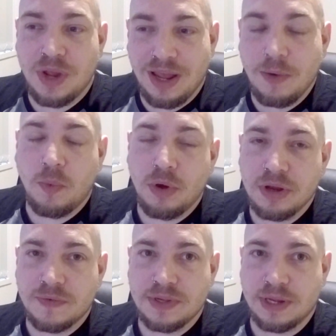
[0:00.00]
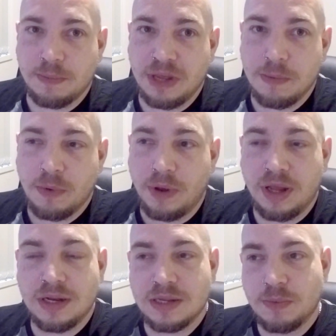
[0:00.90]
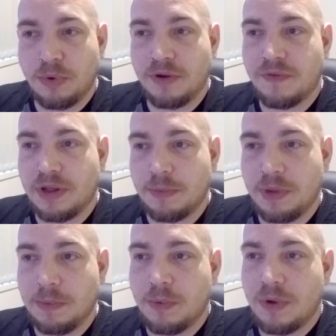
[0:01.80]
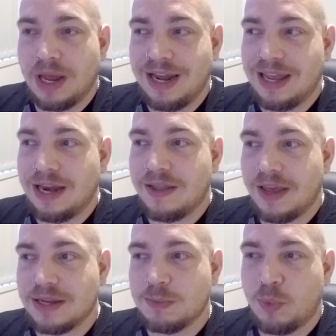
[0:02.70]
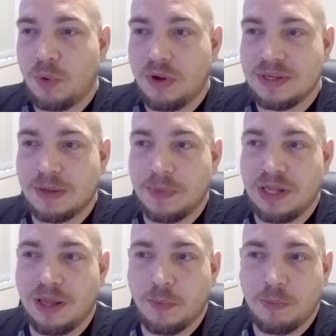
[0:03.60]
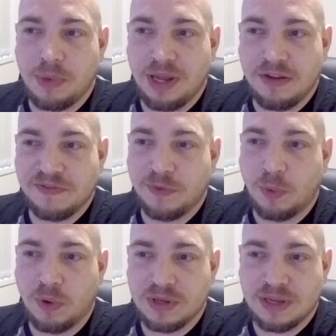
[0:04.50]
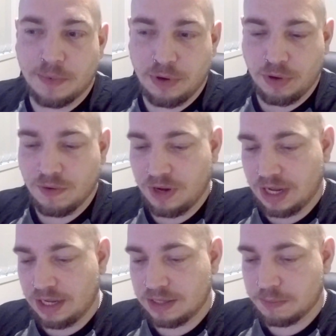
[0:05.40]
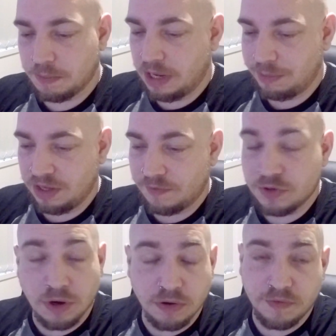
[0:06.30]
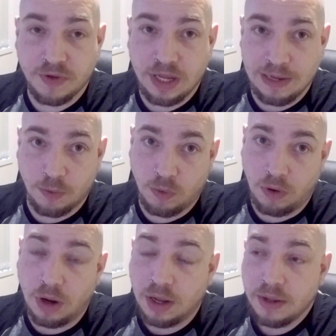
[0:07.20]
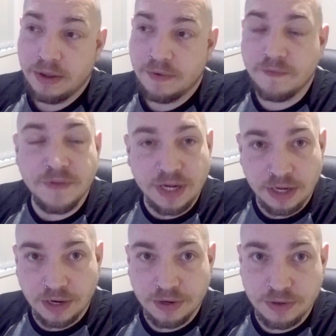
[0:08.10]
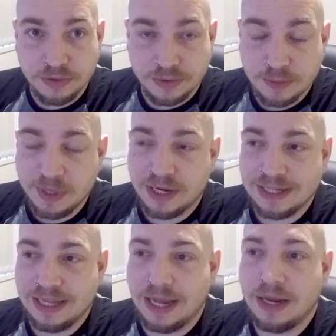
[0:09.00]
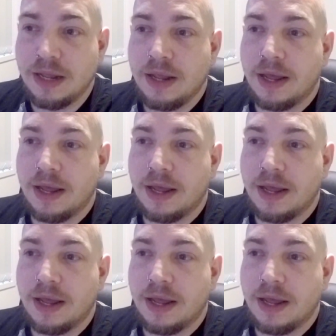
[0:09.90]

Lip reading: It works for some people, it doesn't work for other people, and again, that's more something that would be for someone who creates maybe photography or videos or something like that.